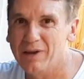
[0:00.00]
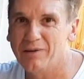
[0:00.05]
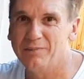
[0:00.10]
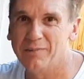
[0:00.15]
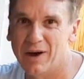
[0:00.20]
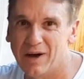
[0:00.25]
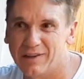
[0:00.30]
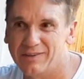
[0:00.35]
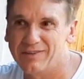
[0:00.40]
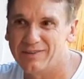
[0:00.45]

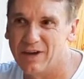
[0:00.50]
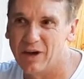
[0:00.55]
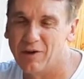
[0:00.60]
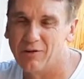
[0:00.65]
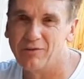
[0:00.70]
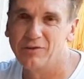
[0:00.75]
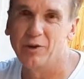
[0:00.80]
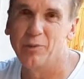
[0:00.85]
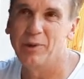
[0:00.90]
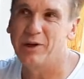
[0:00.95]

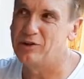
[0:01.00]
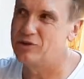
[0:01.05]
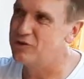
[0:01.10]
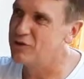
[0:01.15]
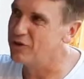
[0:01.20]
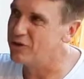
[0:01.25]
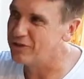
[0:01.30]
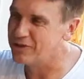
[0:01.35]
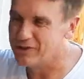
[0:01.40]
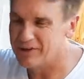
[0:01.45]
myself to make sure
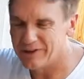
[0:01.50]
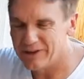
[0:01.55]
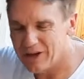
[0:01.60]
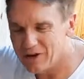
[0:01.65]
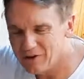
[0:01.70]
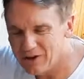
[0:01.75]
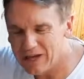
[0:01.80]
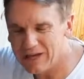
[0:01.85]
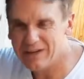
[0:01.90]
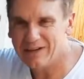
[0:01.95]
that the
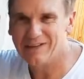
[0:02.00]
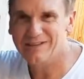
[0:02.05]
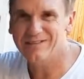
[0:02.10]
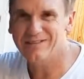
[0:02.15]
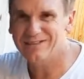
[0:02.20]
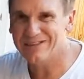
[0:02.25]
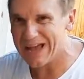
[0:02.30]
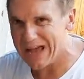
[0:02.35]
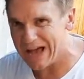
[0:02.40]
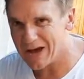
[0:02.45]
tailgate is
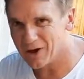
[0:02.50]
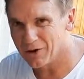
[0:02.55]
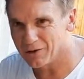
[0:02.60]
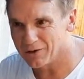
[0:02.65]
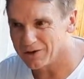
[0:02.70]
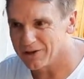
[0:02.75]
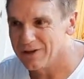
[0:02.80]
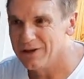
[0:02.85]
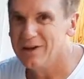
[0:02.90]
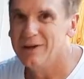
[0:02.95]

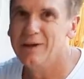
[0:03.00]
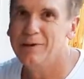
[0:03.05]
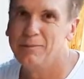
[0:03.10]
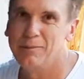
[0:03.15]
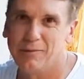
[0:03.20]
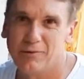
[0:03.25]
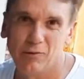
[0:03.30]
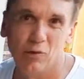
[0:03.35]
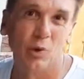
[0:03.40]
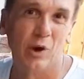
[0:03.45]
down
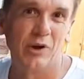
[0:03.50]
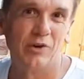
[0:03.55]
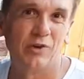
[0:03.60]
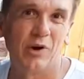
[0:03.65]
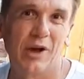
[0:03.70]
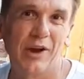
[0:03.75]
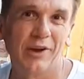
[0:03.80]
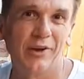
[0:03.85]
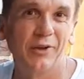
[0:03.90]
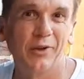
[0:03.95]
before I try
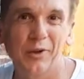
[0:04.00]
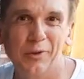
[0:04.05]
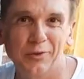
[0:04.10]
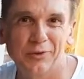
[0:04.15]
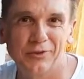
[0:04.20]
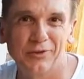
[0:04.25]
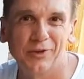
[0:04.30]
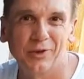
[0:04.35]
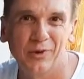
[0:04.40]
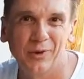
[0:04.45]
to
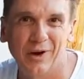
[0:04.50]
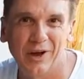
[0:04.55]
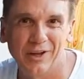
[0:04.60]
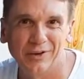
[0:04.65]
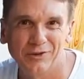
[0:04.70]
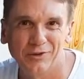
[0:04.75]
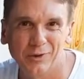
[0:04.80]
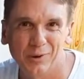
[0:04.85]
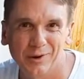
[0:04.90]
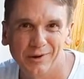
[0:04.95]
close the
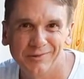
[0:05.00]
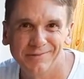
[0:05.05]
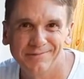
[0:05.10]
garage door.